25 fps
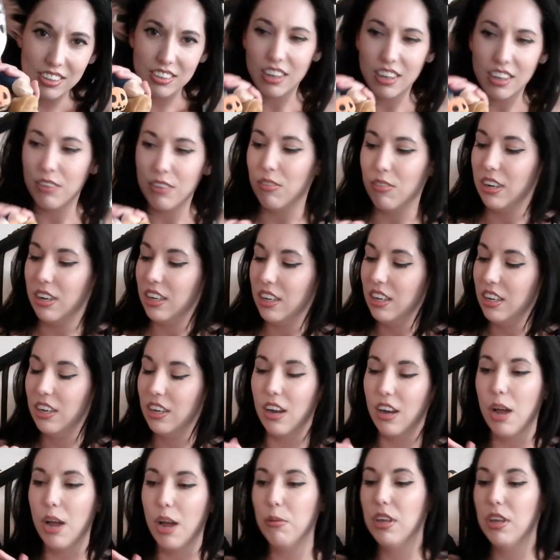This guy right
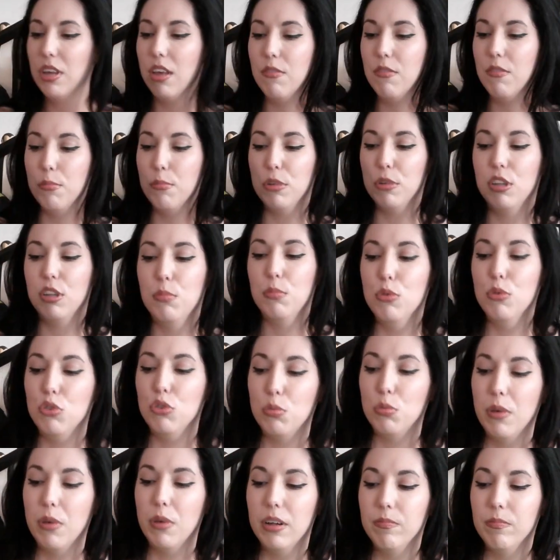here. I would give him a
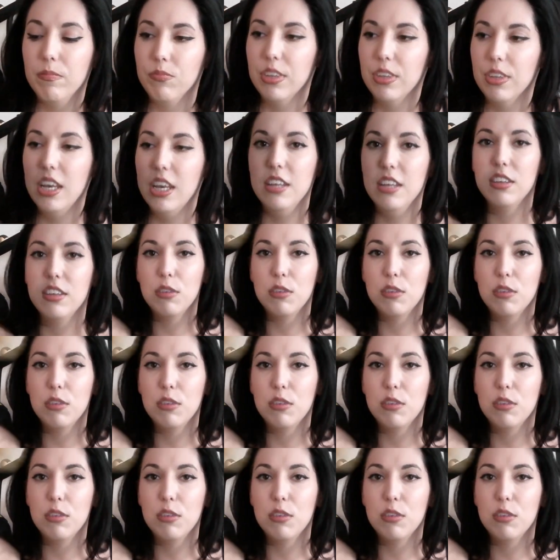smooch, but he's